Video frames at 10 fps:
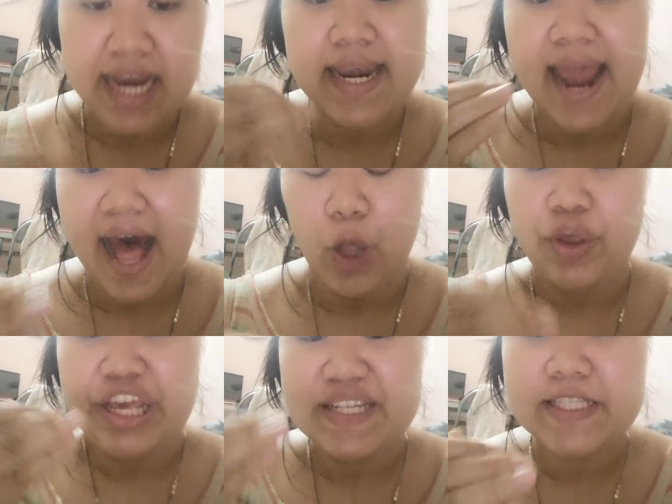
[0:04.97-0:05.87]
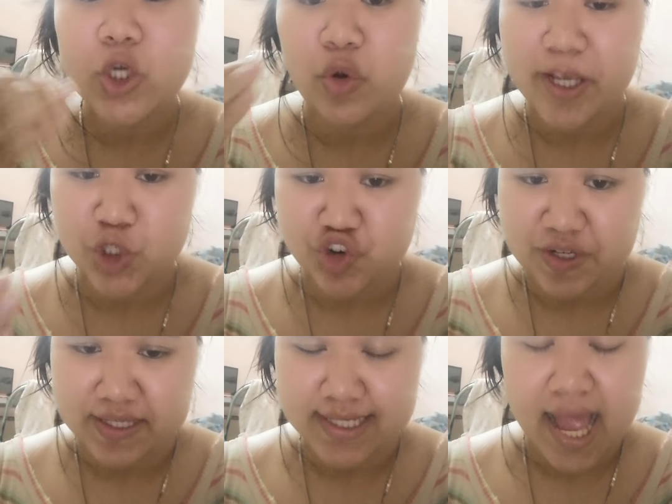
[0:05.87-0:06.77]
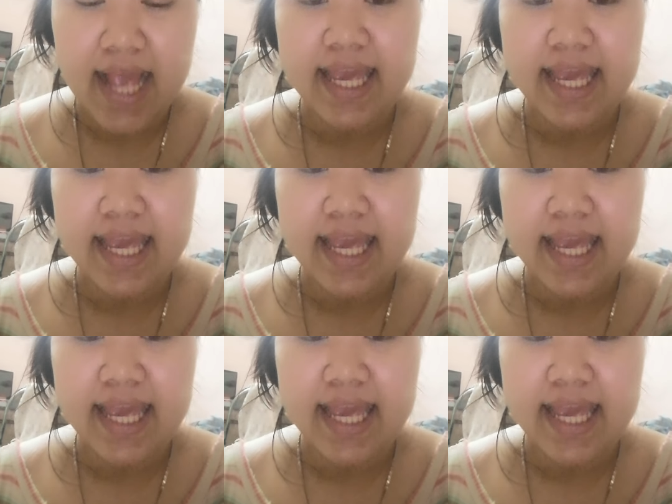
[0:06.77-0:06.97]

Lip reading: Now, here's the questions.